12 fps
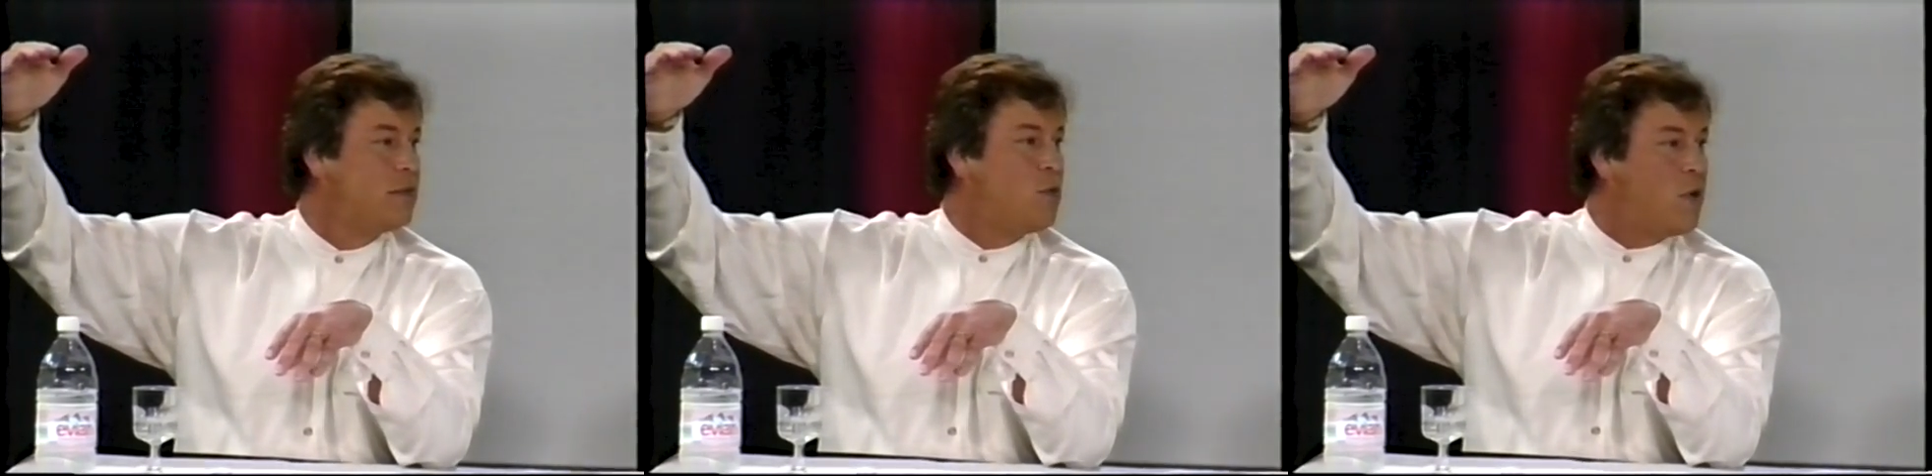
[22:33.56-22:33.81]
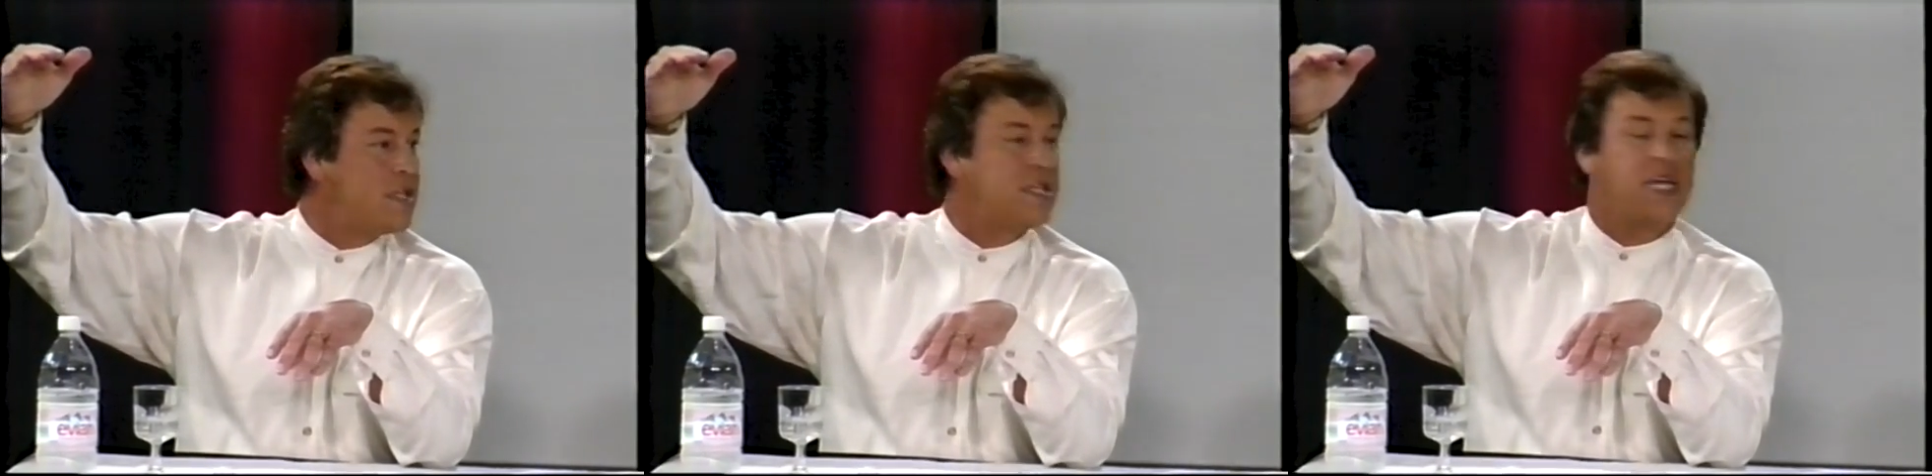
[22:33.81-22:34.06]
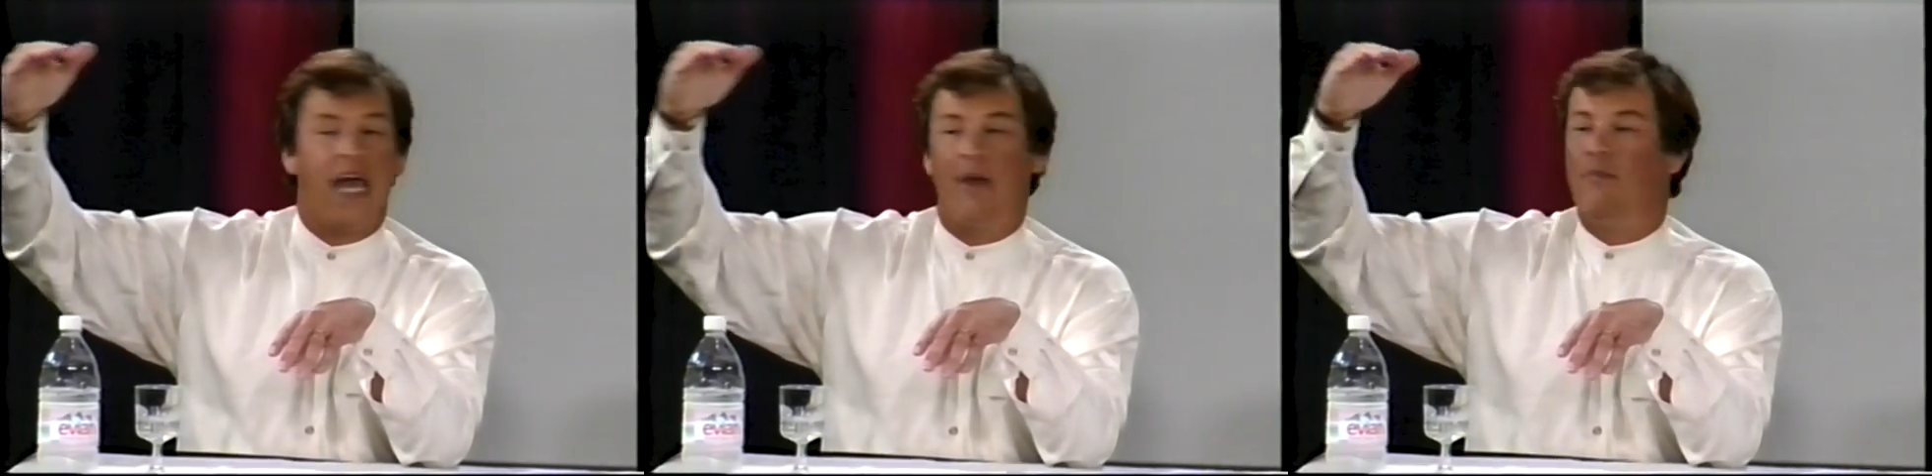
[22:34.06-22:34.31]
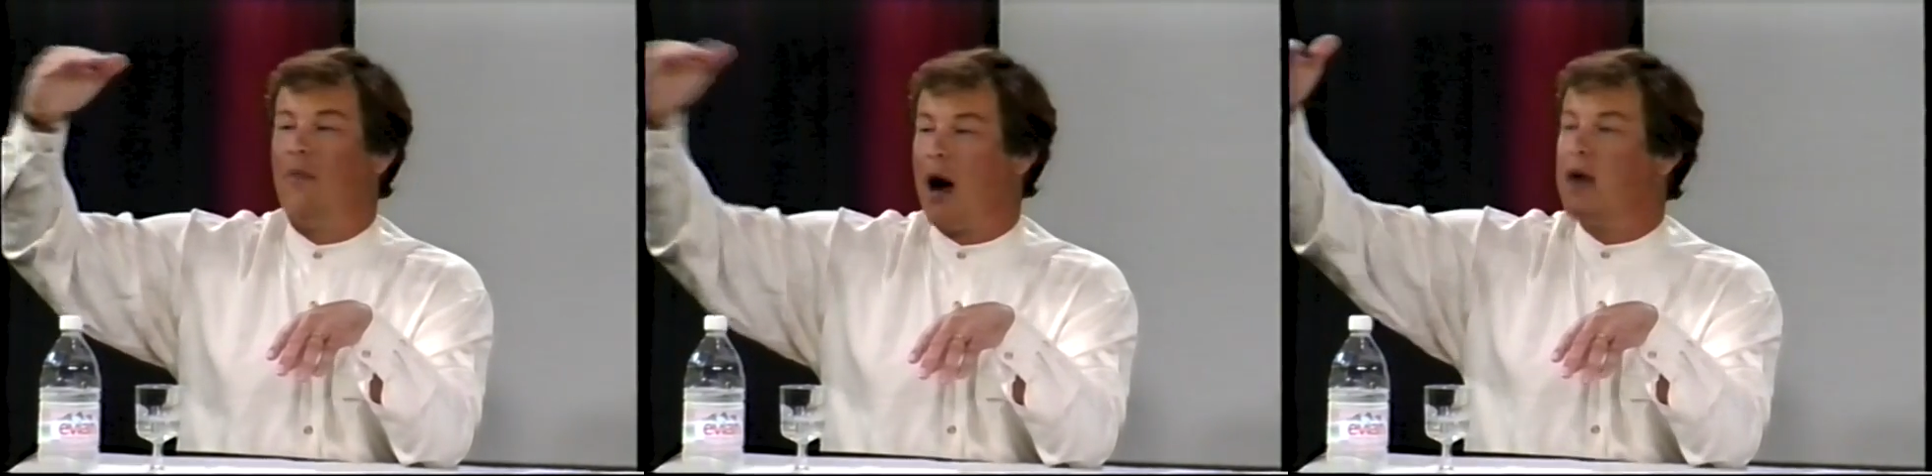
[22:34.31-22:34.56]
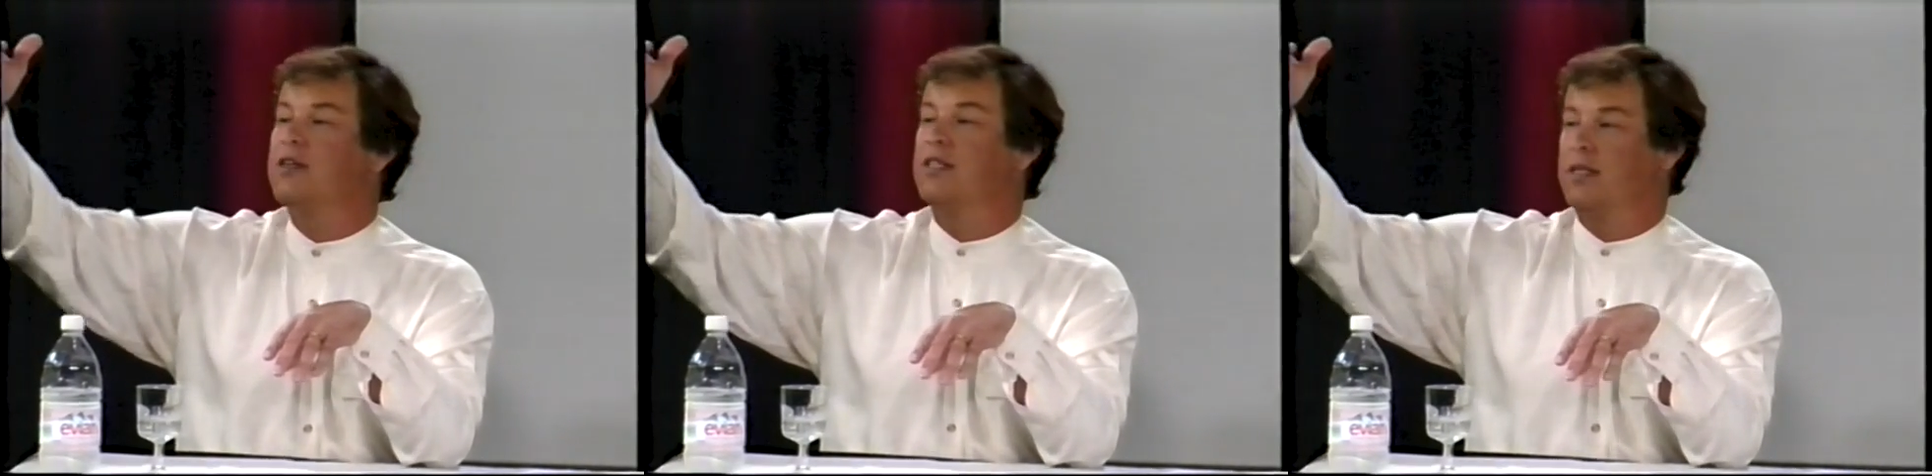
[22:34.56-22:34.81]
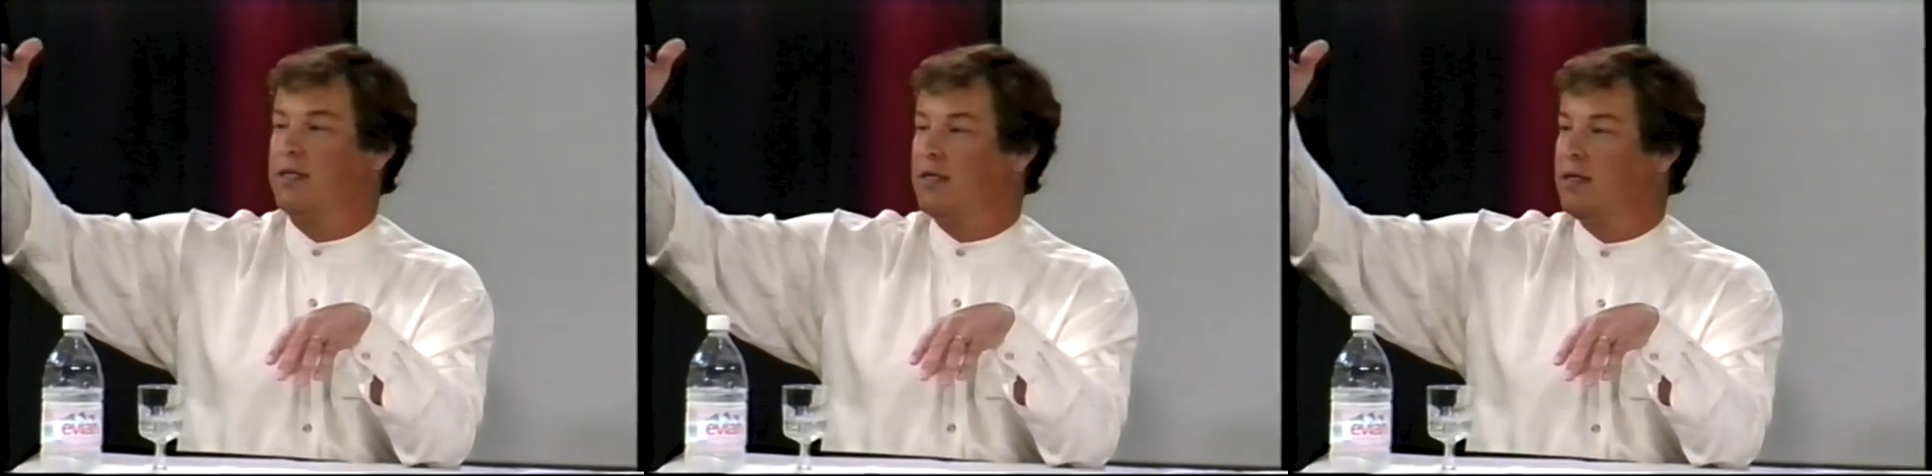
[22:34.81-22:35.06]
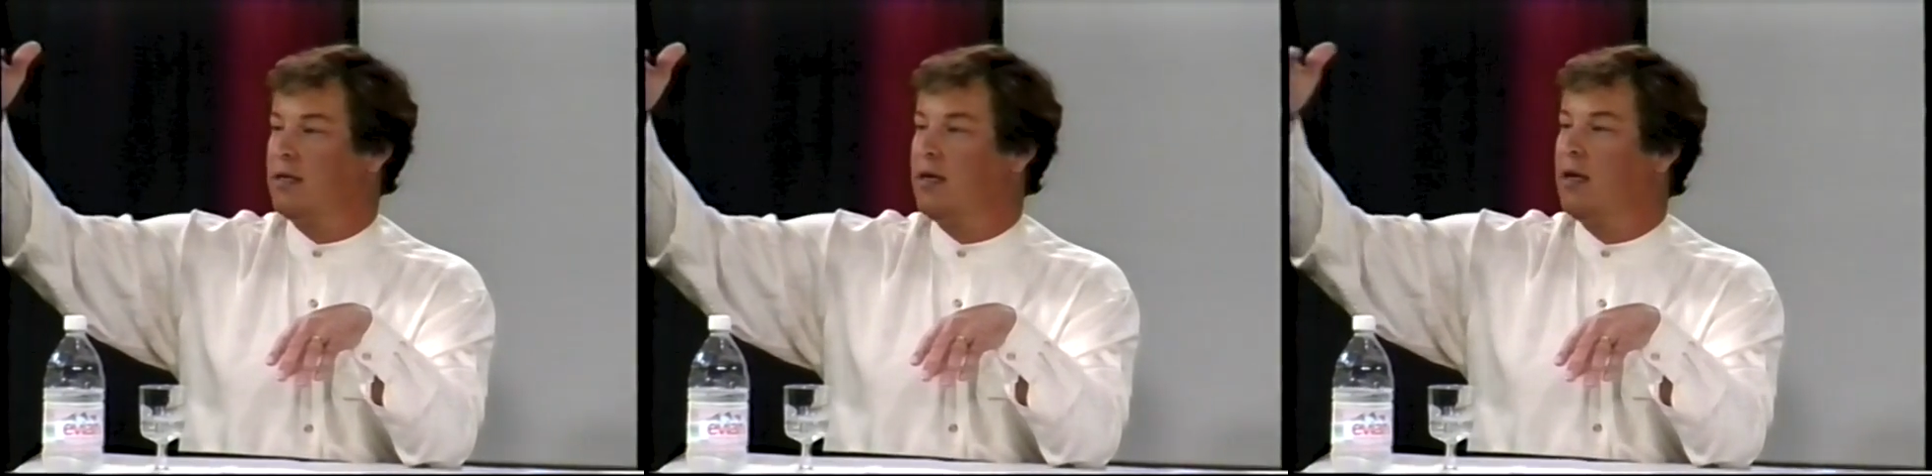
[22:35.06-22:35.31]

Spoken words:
Once again, margins.